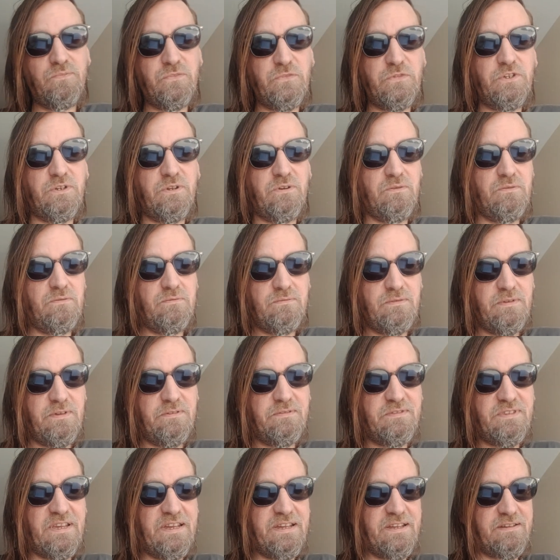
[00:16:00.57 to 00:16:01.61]
It
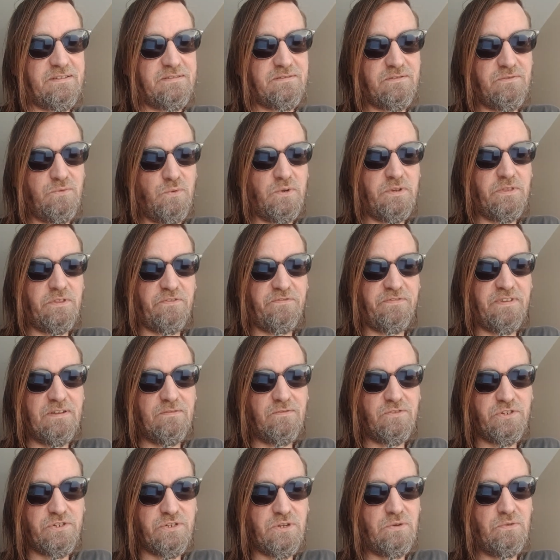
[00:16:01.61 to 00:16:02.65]
was like one of their
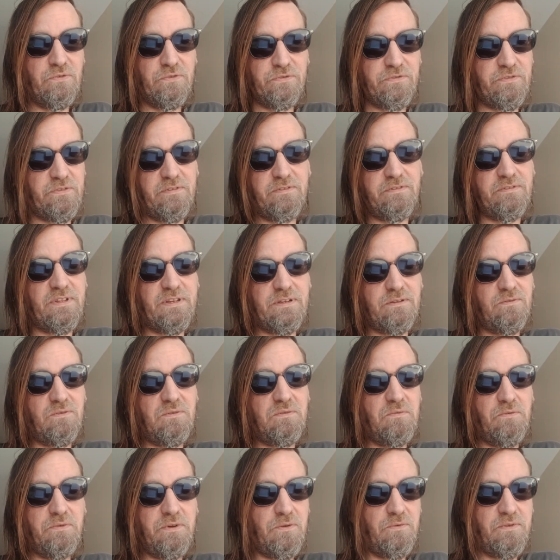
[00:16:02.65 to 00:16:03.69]
favorite shows. So they're like,
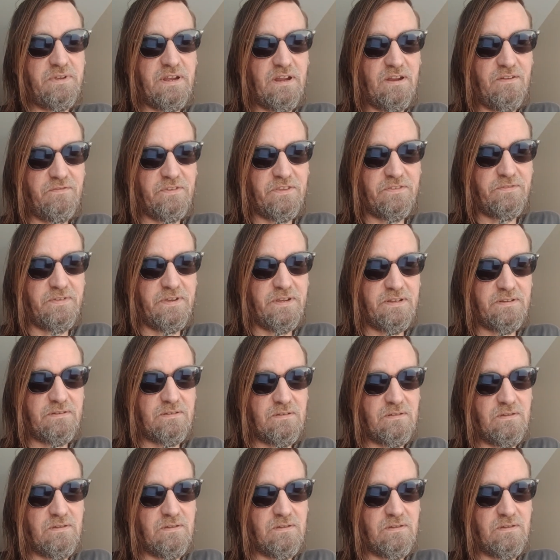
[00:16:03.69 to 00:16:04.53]
oh, we don't care if it's fake.